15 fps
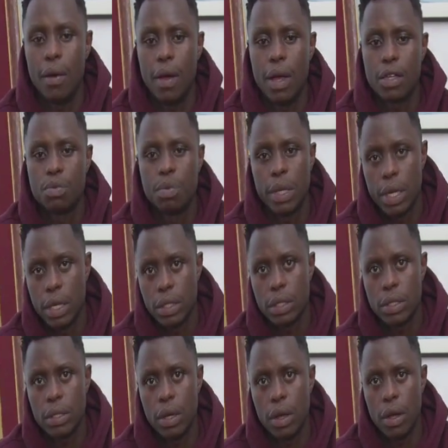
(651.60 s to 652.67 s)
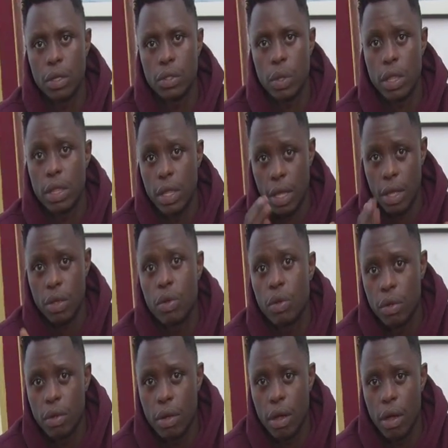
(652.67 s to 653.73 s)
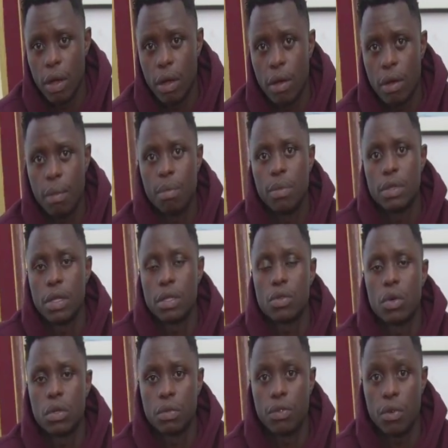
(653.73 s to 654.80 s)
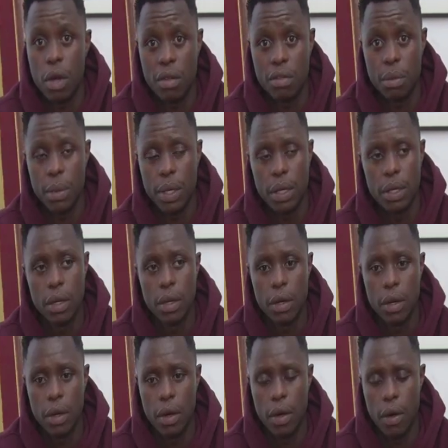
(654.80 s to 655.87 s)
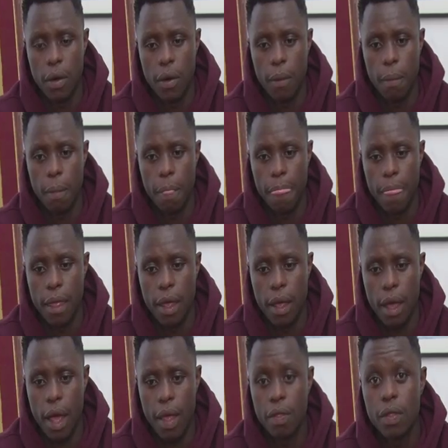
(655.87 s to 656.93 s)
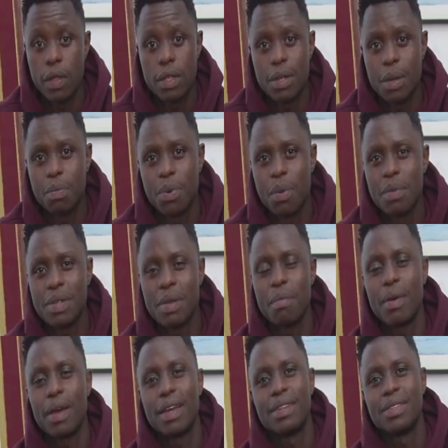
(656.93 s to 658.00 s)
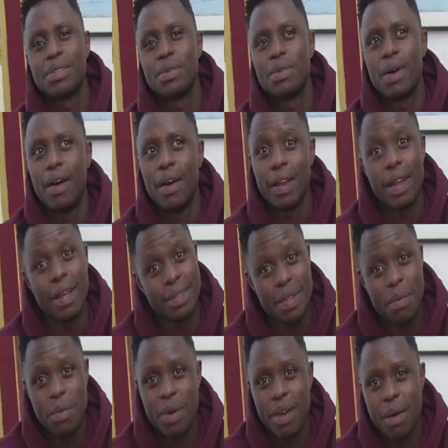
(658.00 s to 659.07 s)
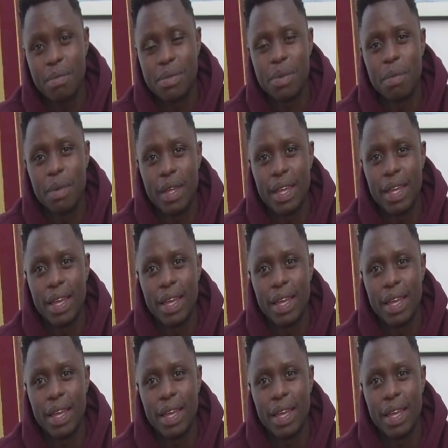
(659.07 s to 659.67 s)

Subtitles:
experience. So thank you, business coach, for having me. And this is a promise I'm making to you. Next time you come to me,